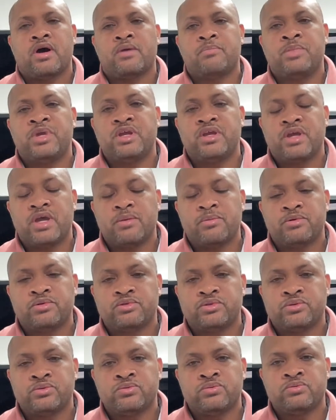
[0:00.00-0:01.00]
being able
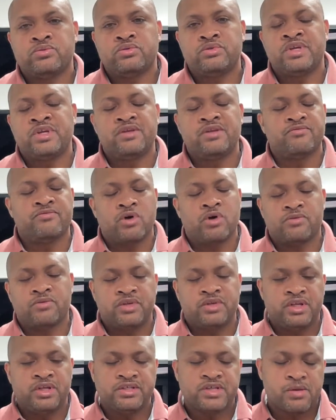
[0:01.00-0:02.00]
to get involved
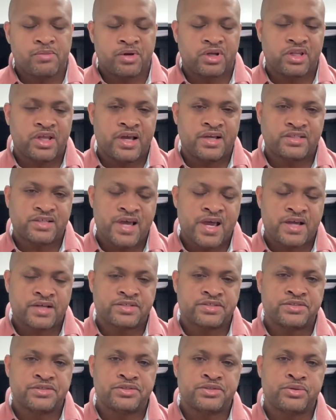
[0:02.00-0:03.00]
in any type of class
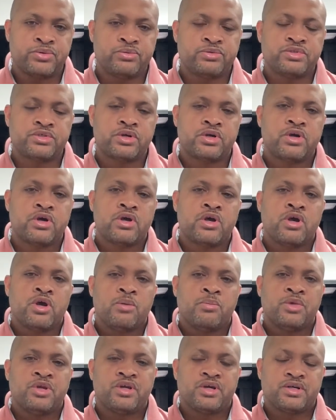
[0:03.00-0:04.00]
action suits,
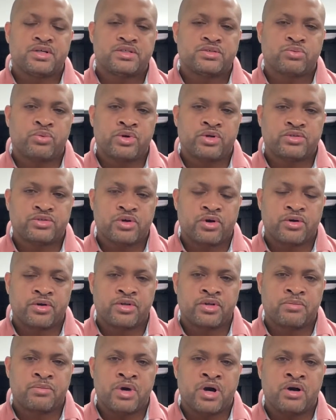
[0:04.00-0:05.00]
because we're
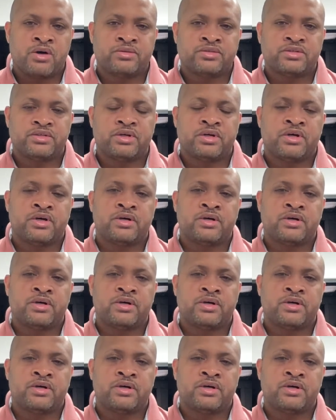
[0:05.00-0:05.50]
talking about